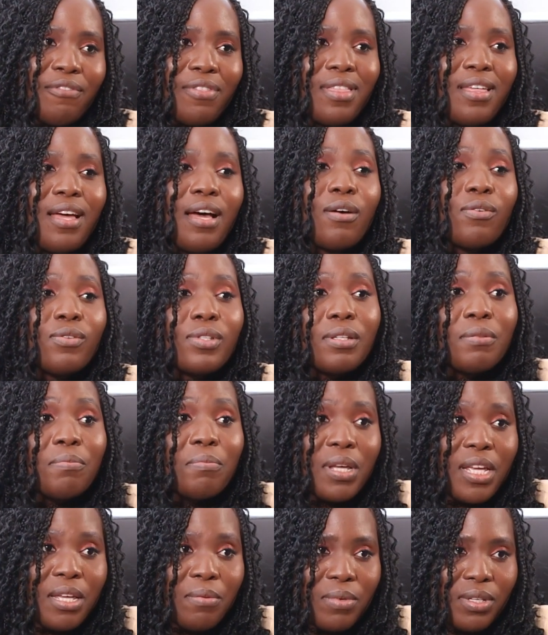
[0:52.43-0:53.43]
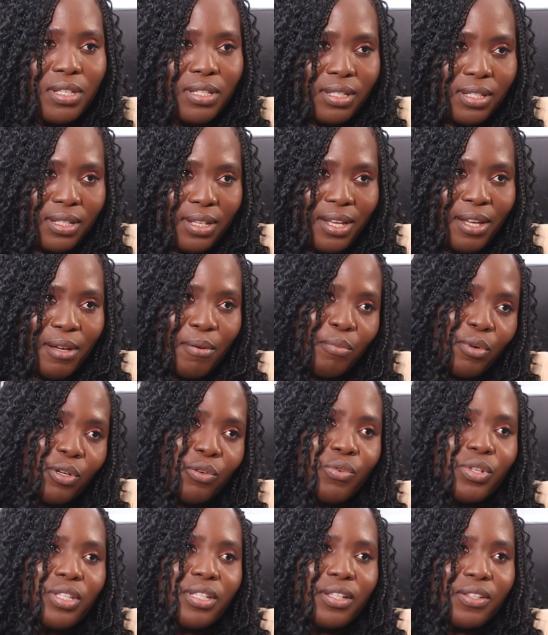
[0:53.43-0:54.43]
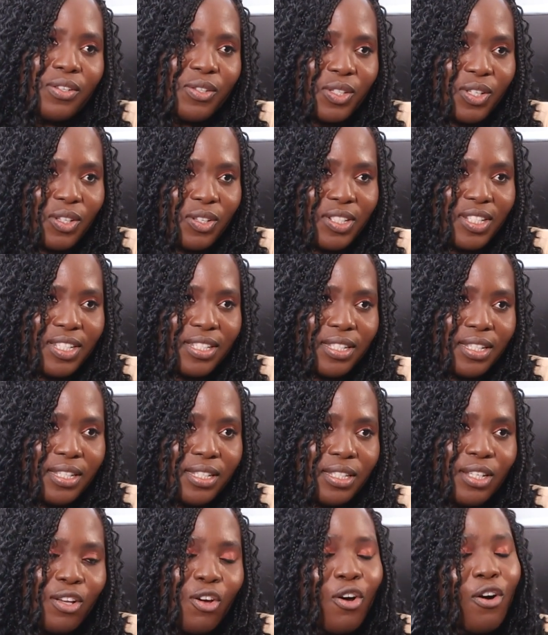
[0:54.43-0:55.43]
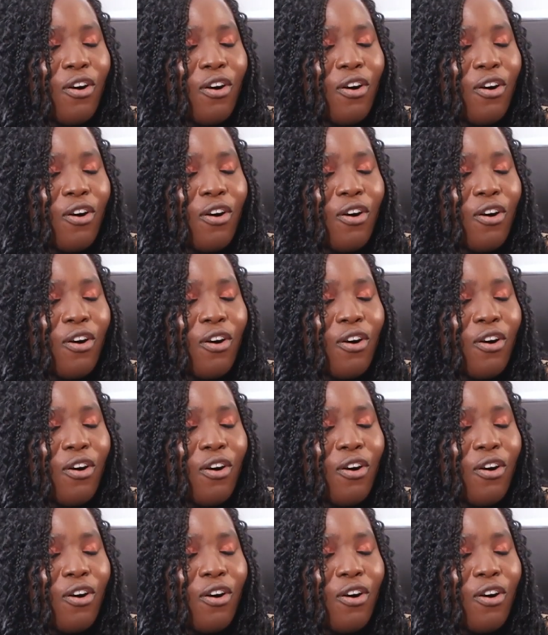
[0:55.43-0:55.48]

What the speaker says: 1,000 babies born with sickle cell disease.